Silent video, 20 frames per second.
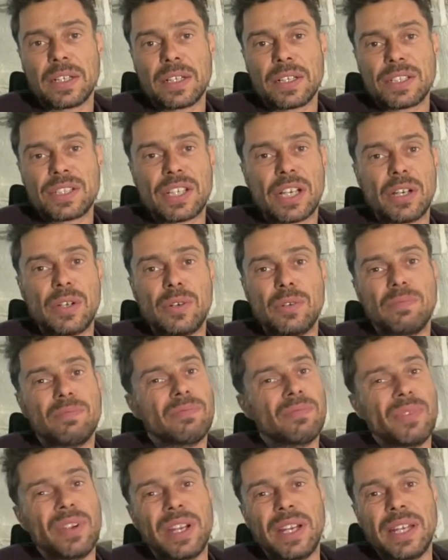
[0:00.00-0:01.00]
So
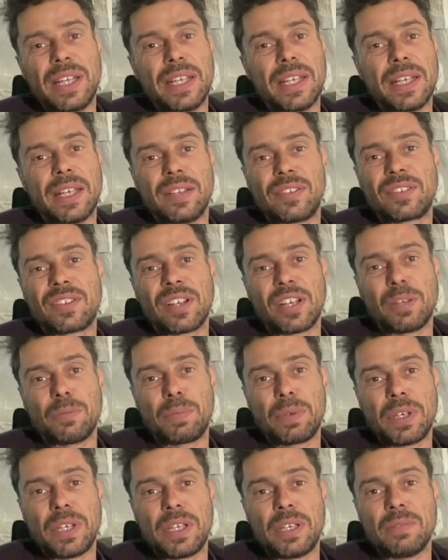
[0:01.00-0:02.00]
really it's going to
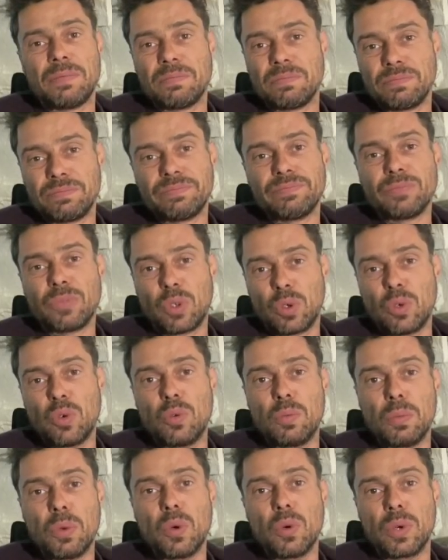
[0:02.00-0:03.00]
be all
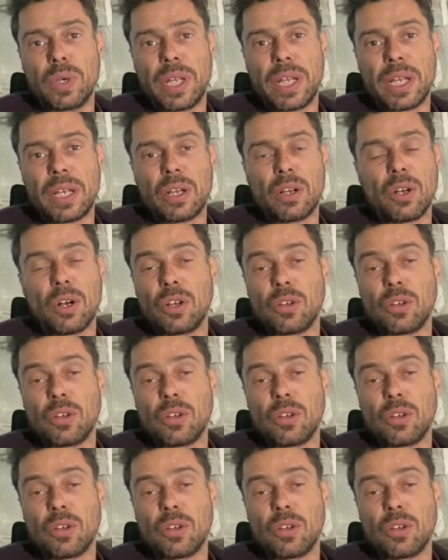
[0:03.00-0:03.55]
morning,